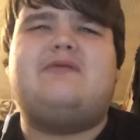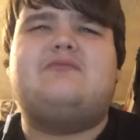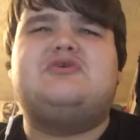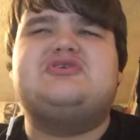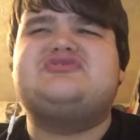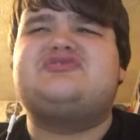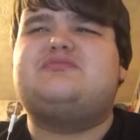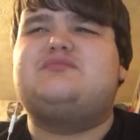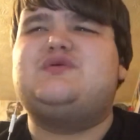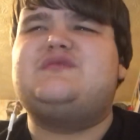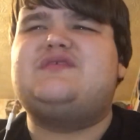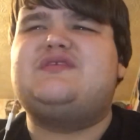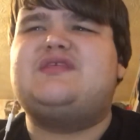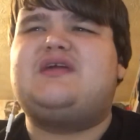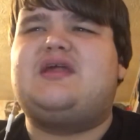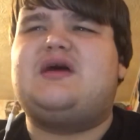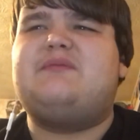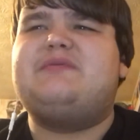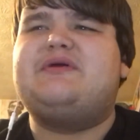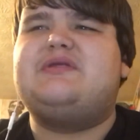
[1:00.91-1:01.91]
which is a movie
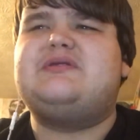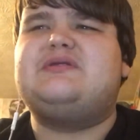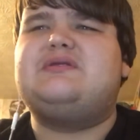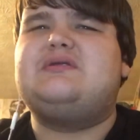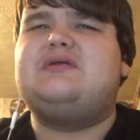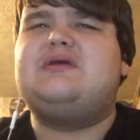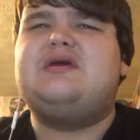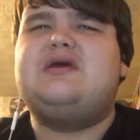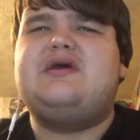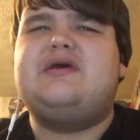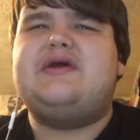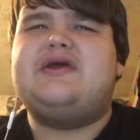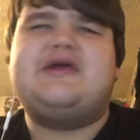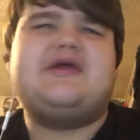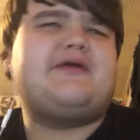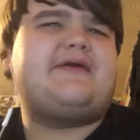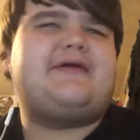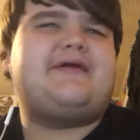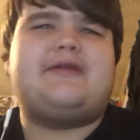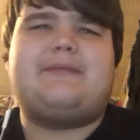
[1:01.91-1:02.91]
that I've been
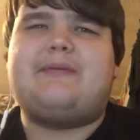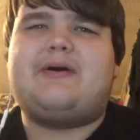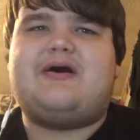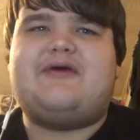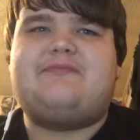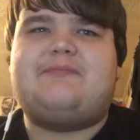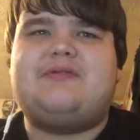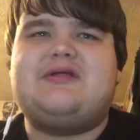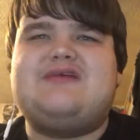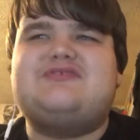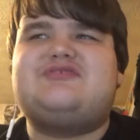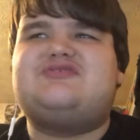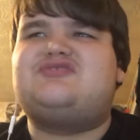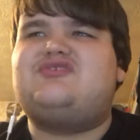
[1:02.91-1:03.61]
hearing about. I believe it's a